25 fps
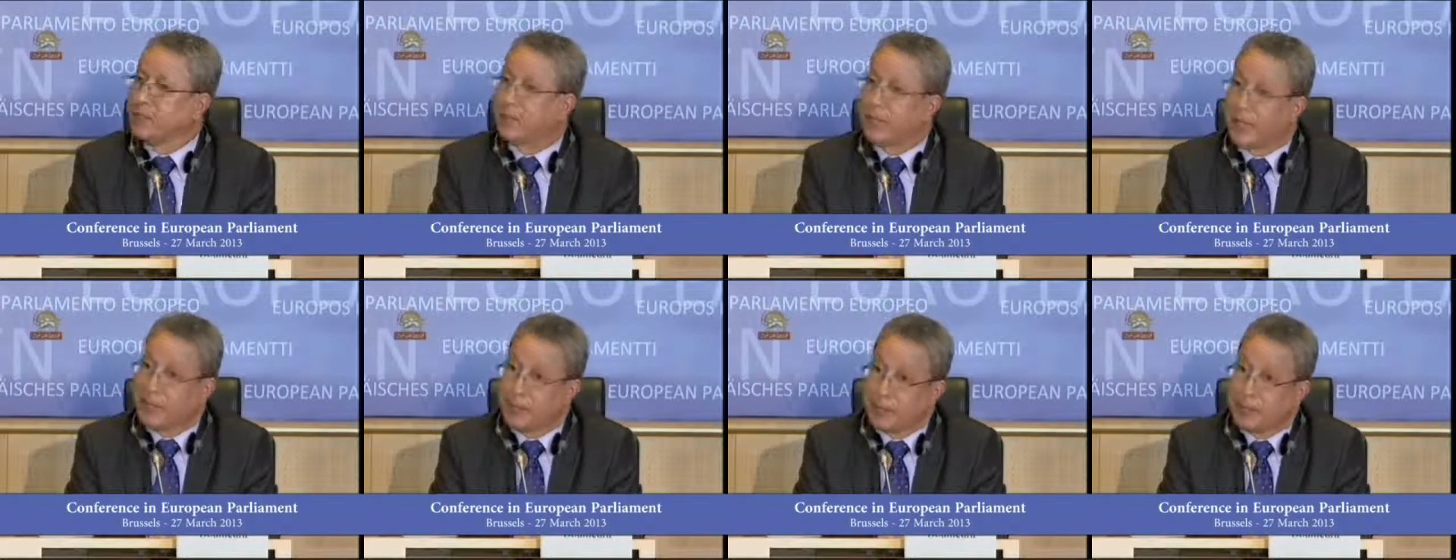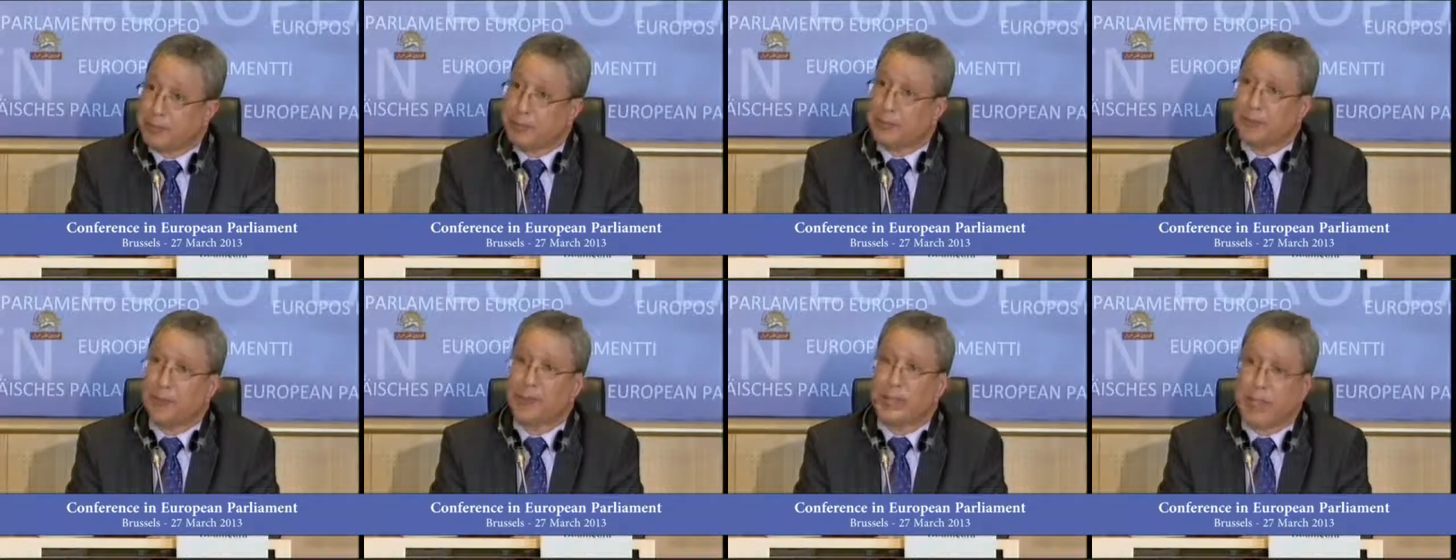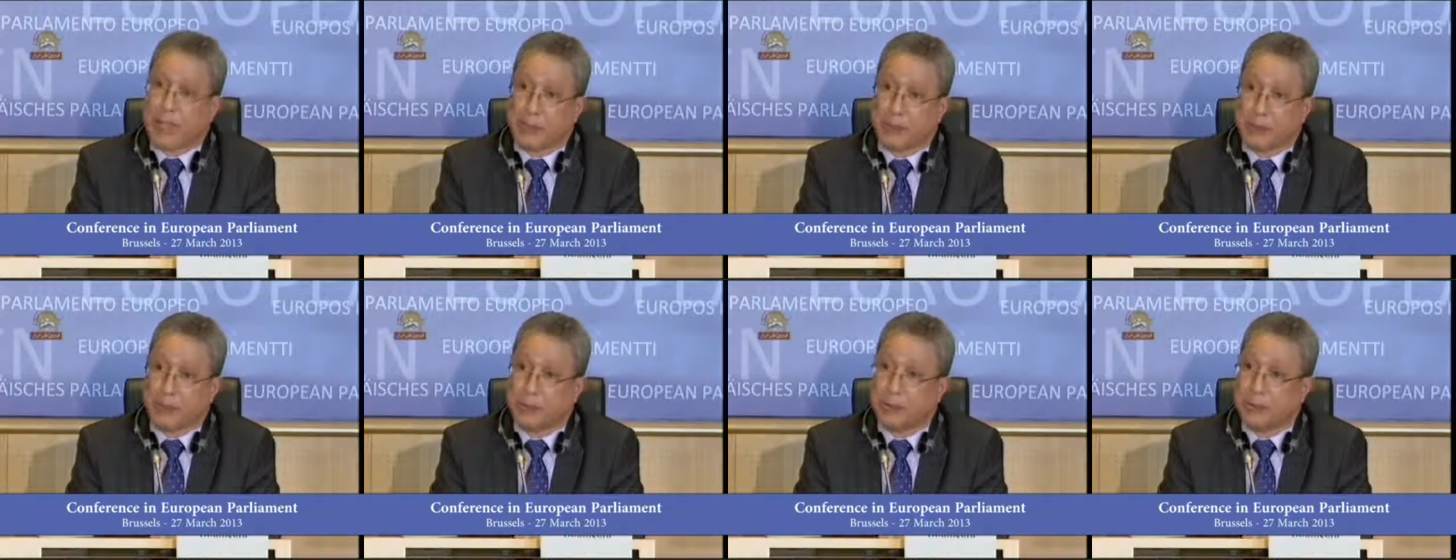time
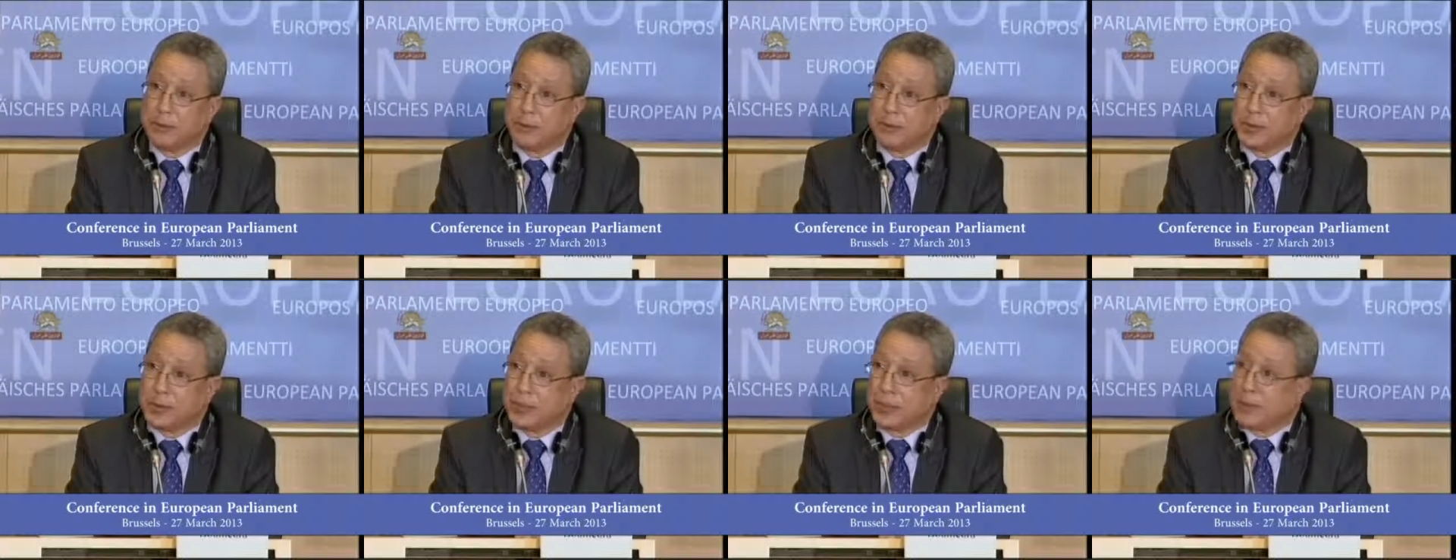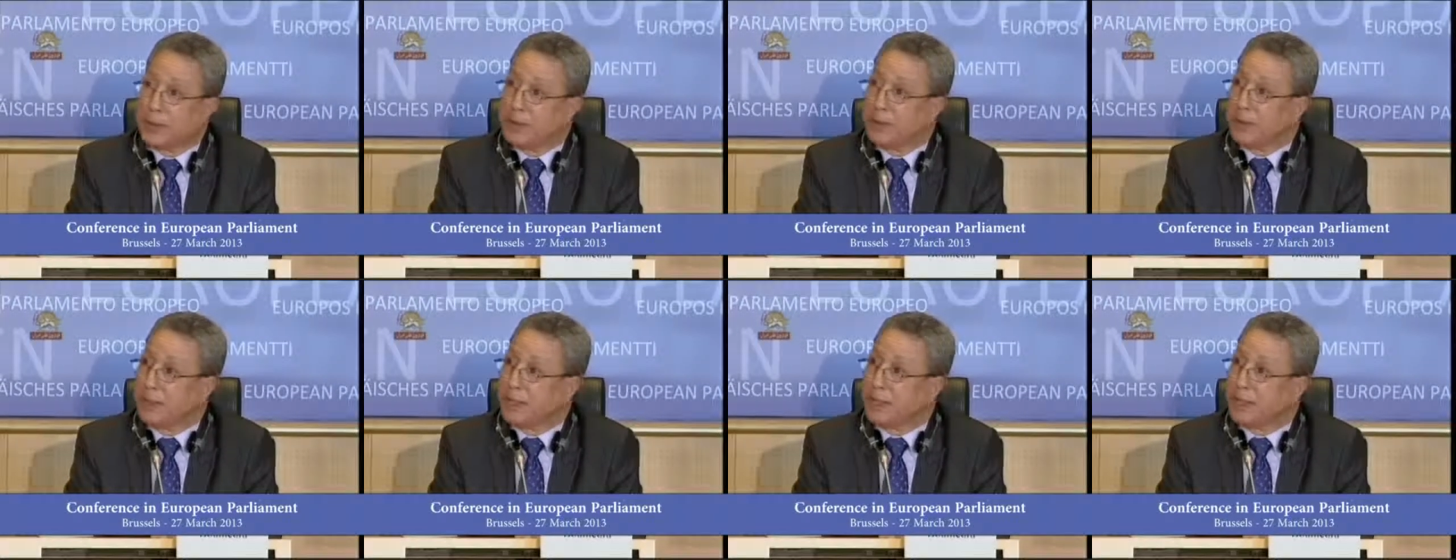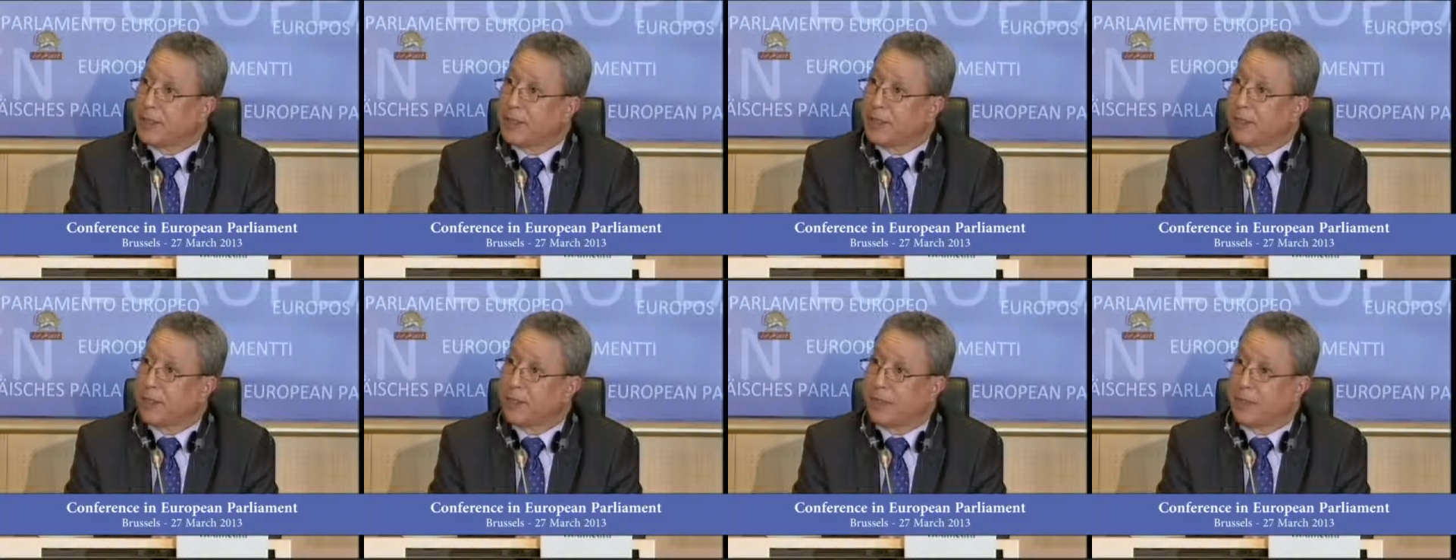now
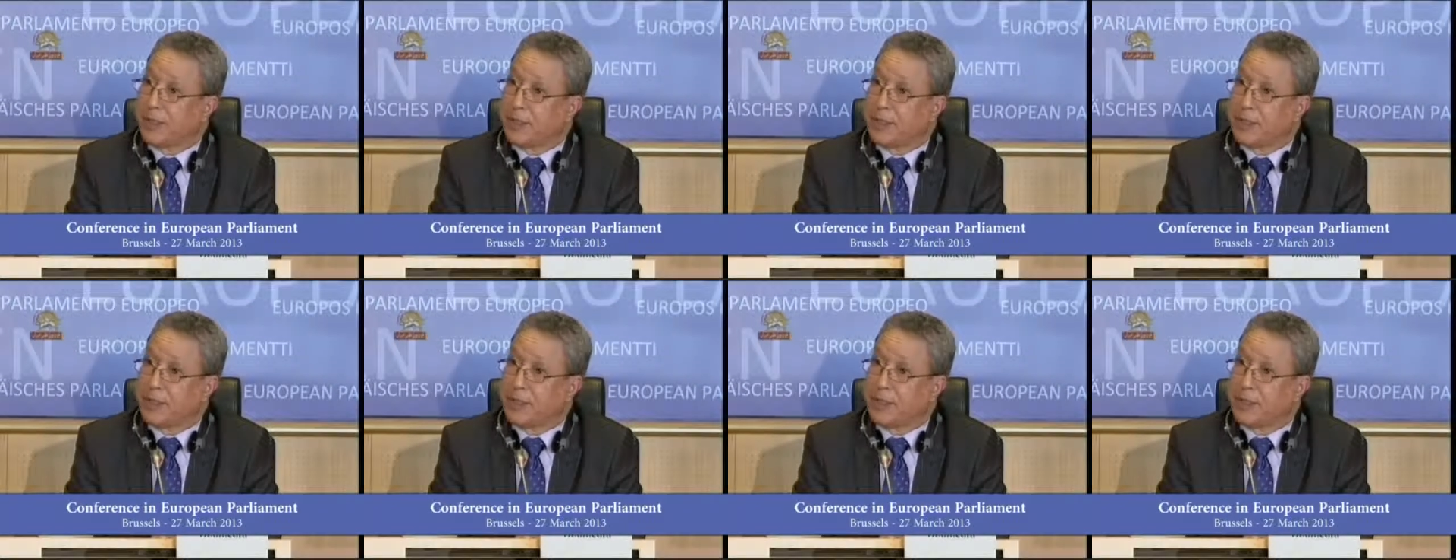that